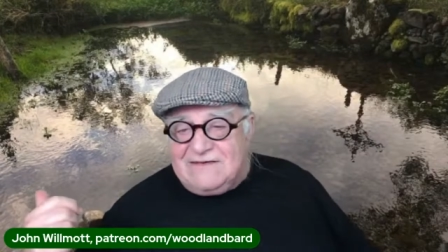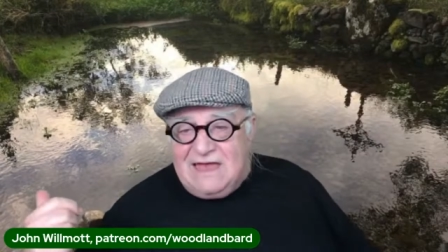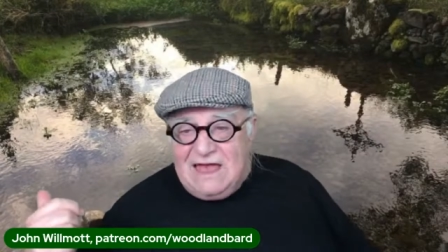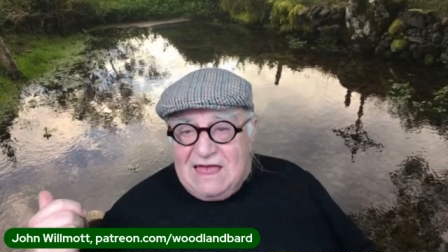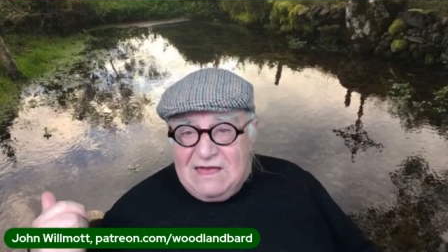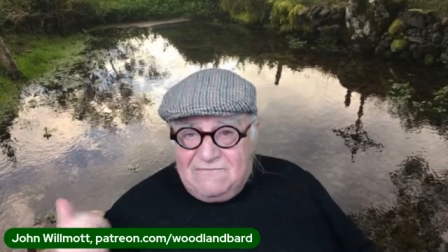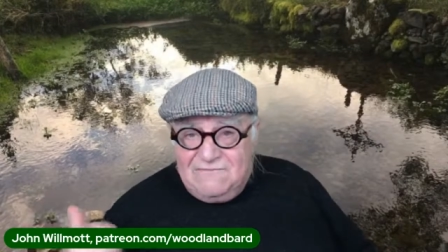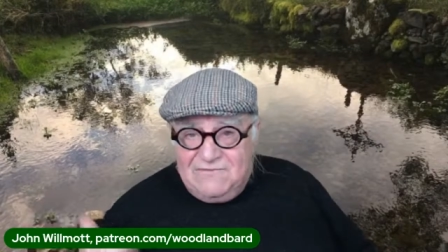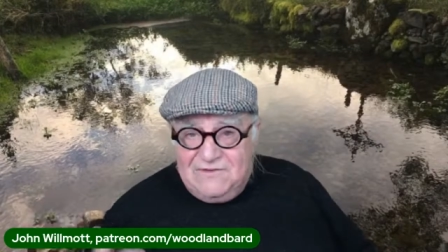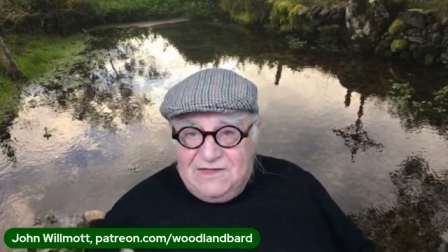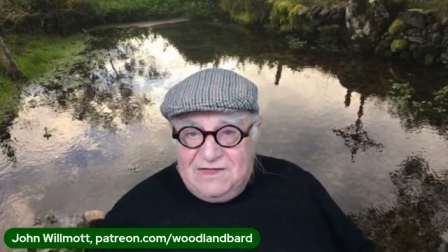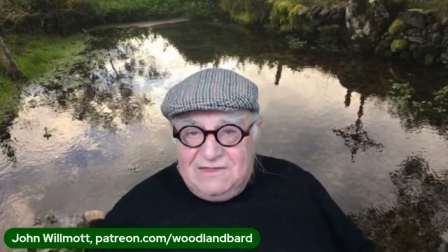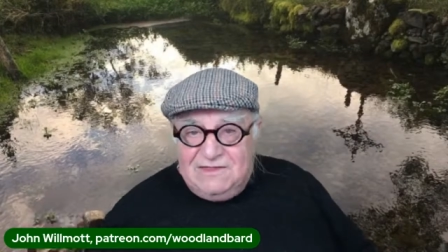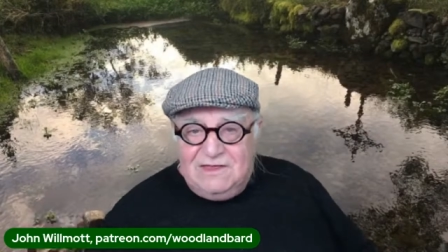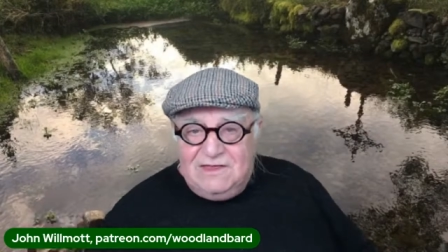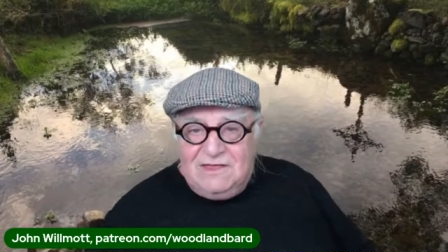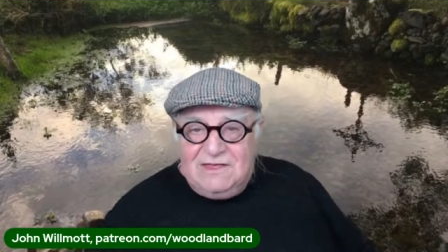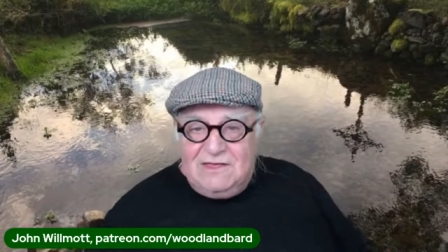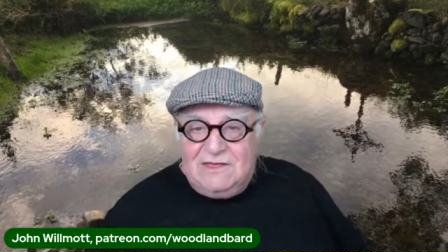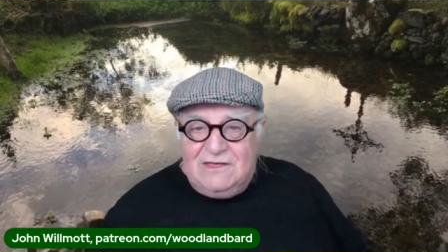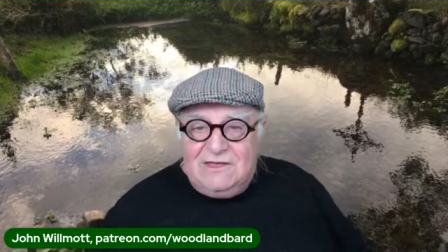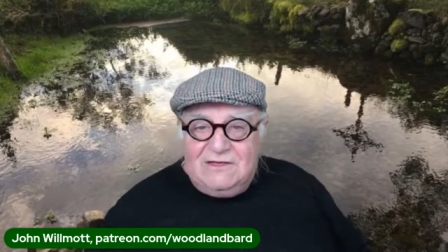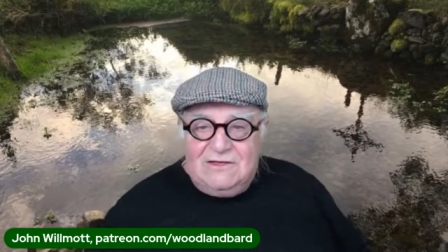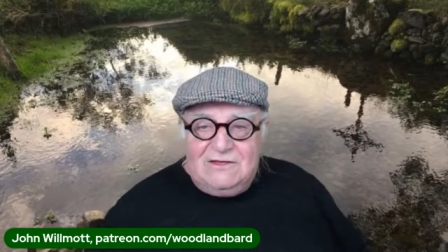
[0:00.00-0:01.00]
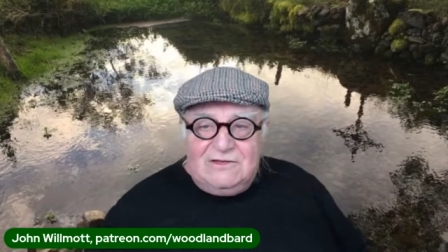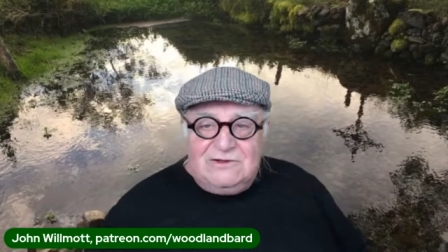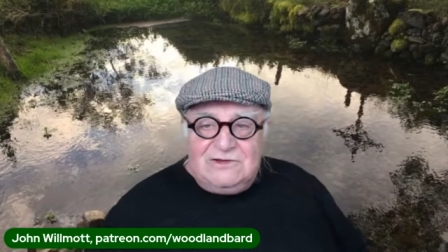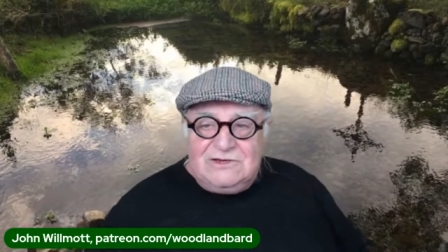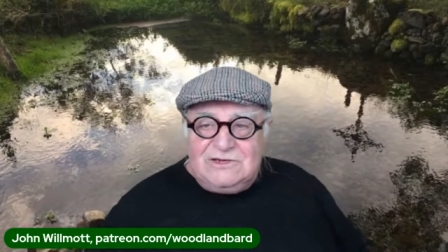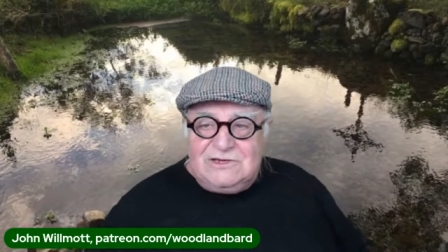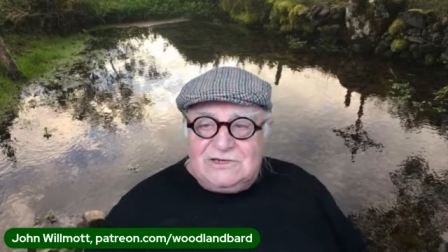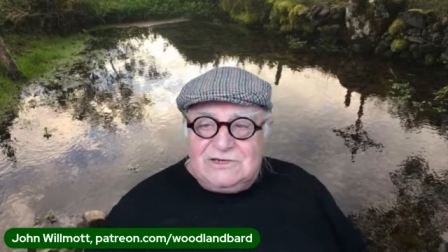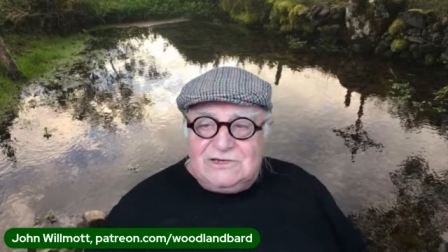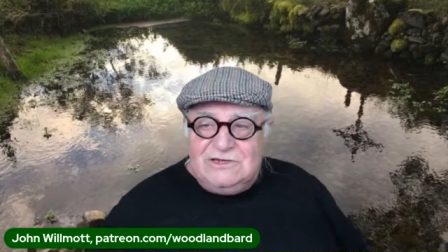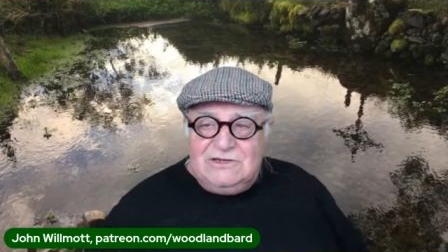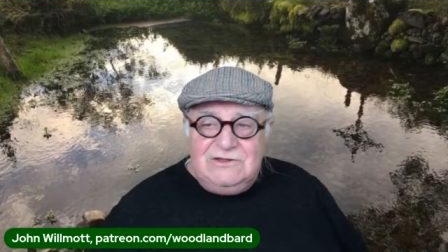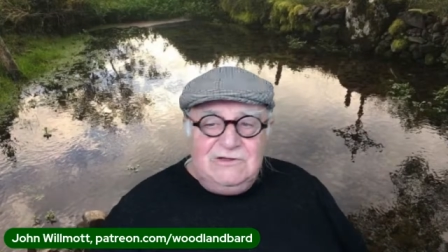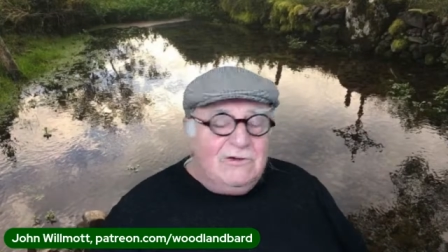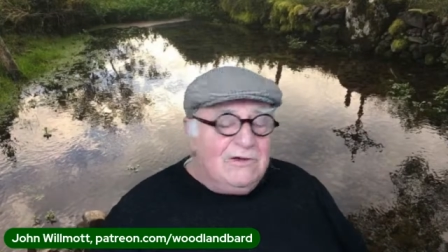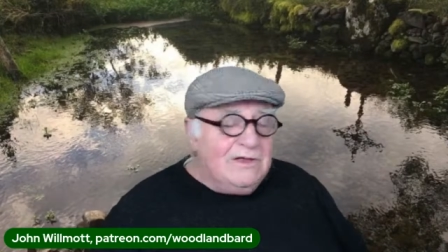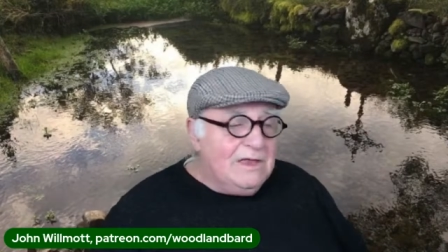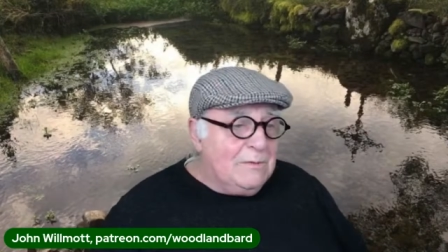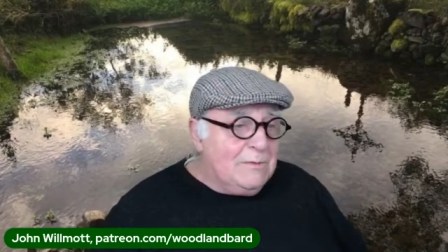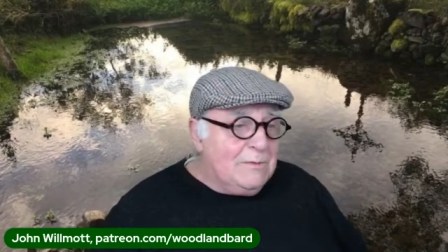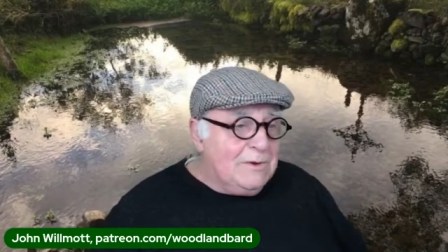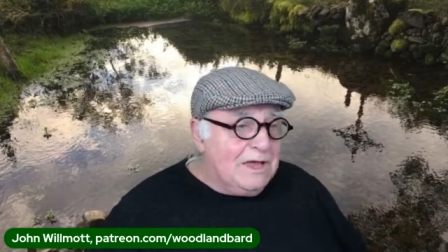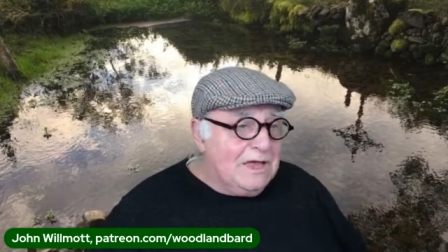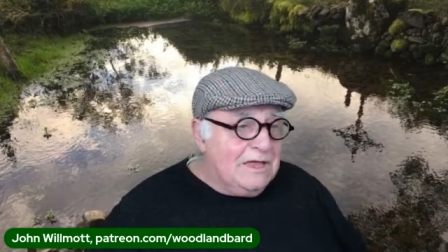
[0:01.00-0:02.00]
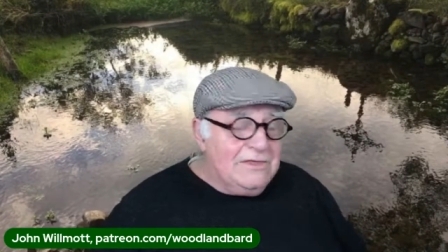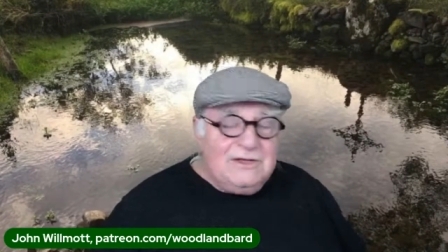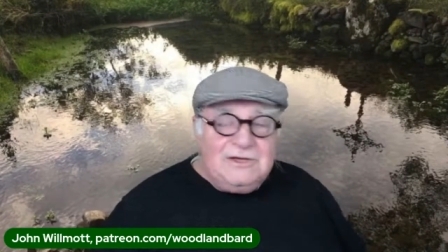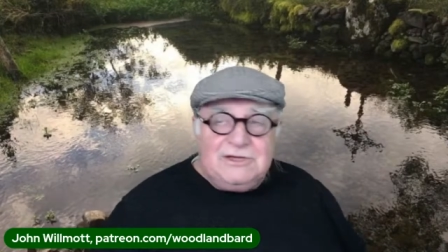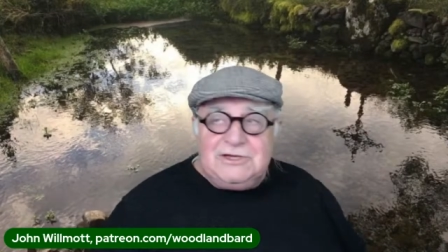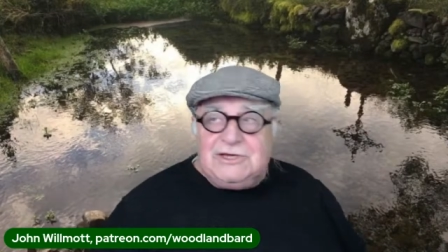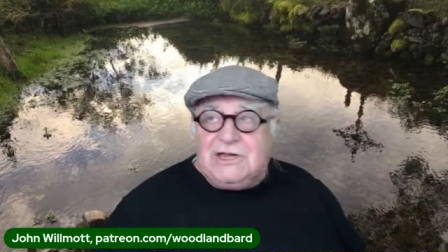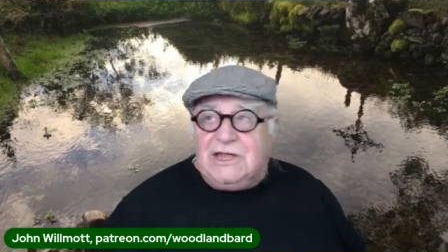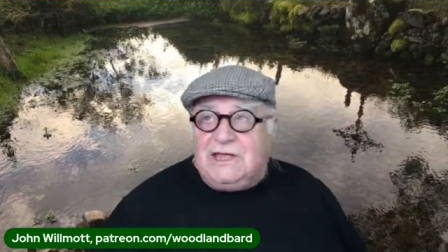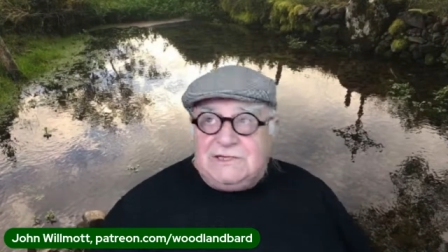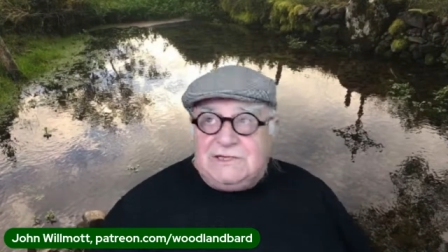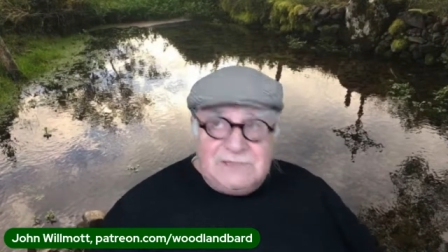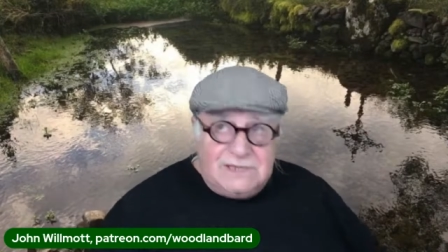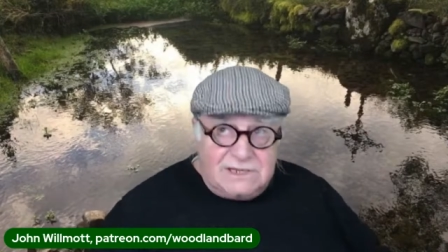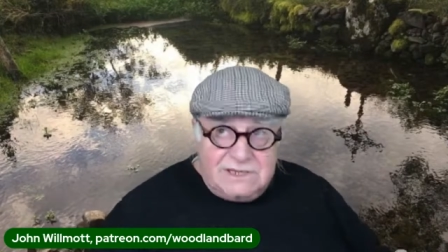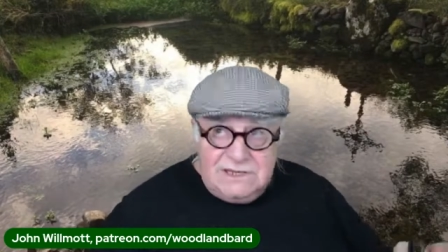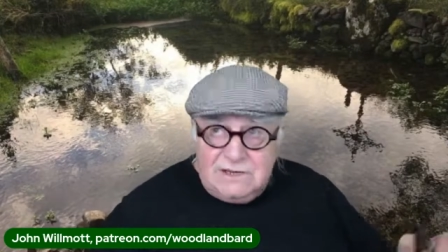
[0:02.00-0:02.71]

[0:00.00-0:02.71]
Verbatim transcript: caffeine because you end up getting the shakes.